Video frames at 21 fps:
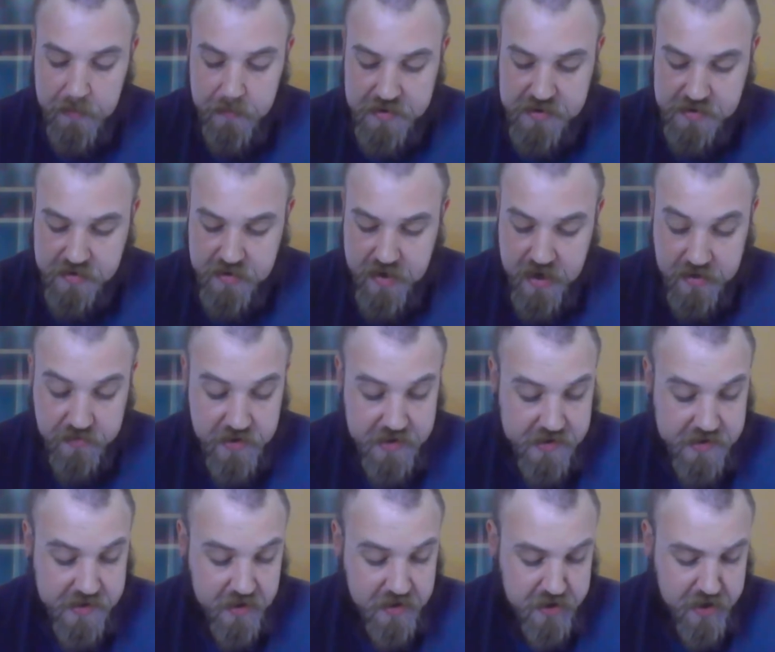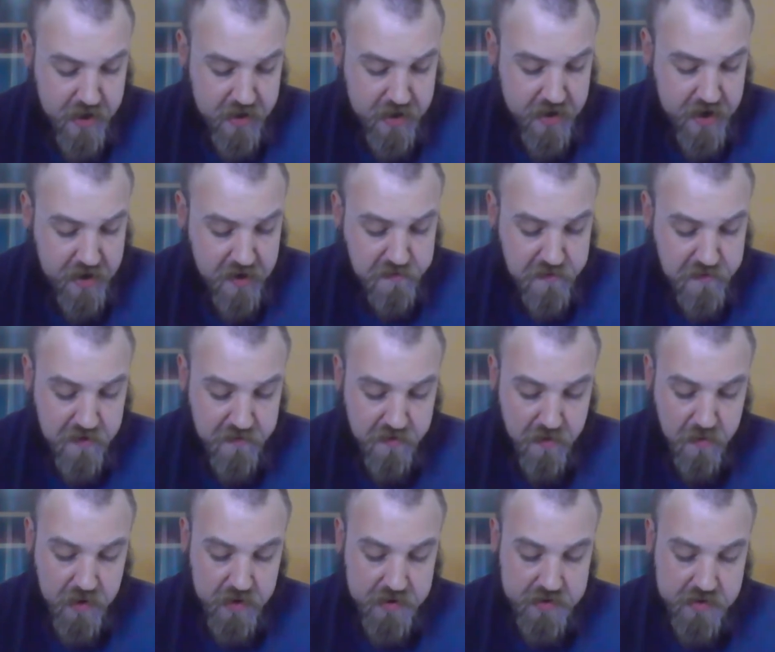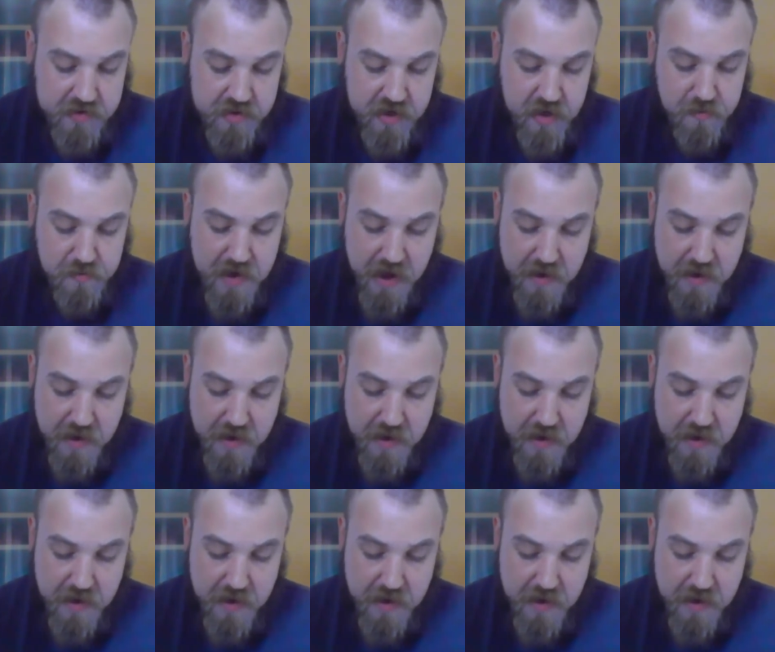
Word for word: Mr. Henry Sunshine had a fever once, and